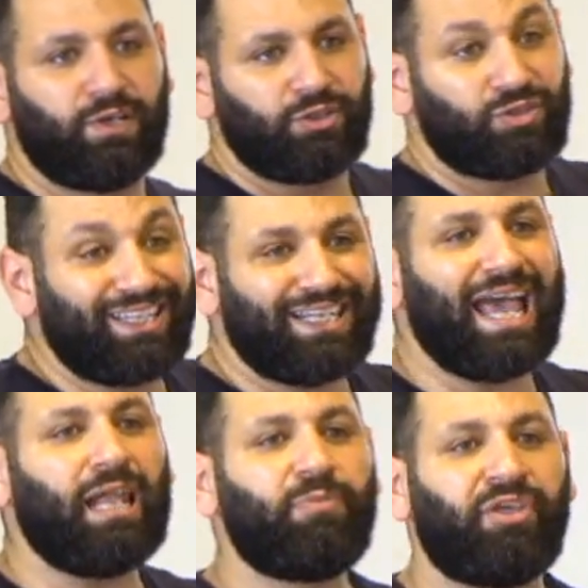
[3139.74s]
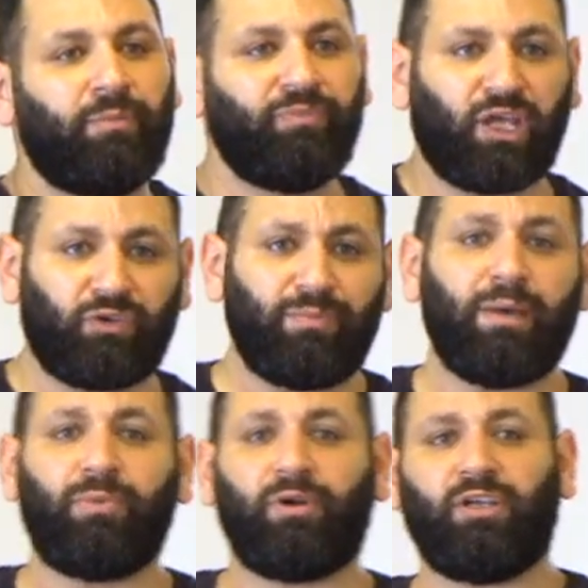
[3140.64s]
so you can help them. And
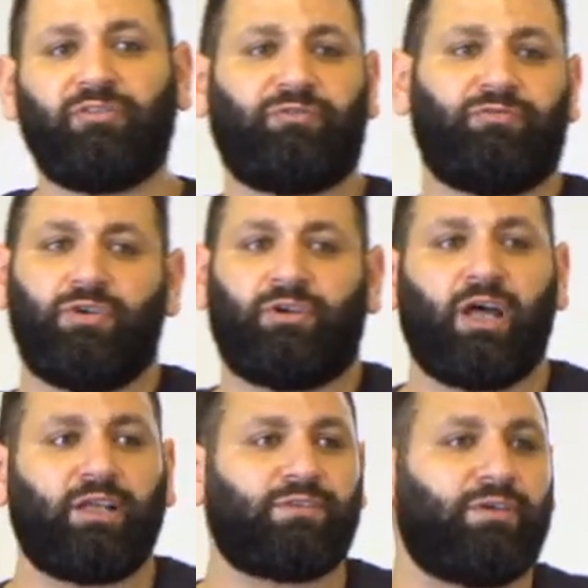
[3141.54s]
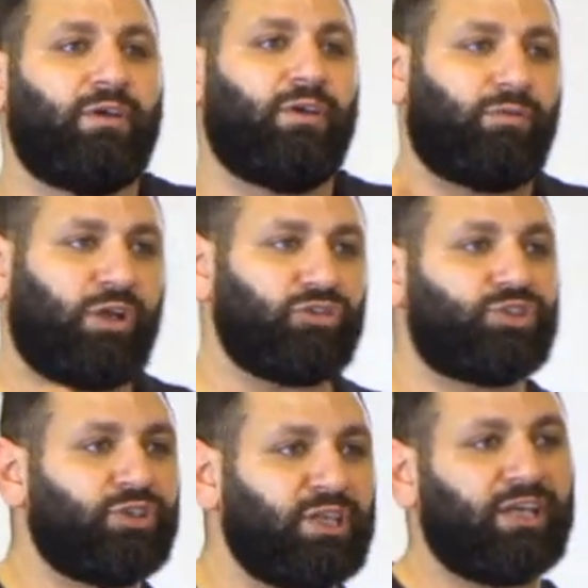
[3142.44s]
remember, if you're not
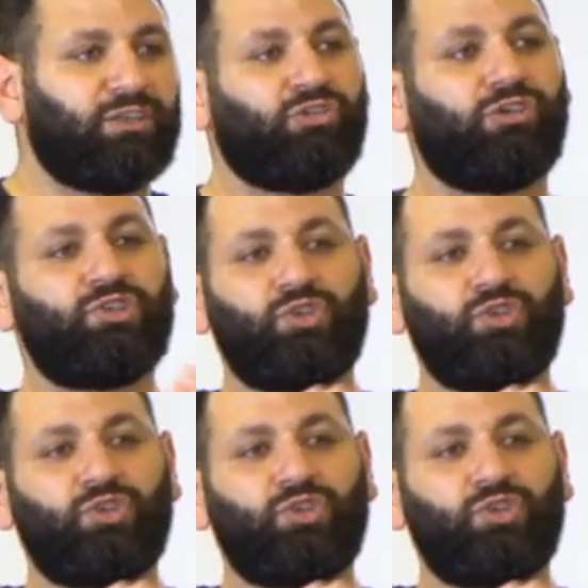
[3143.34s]
registered dietitians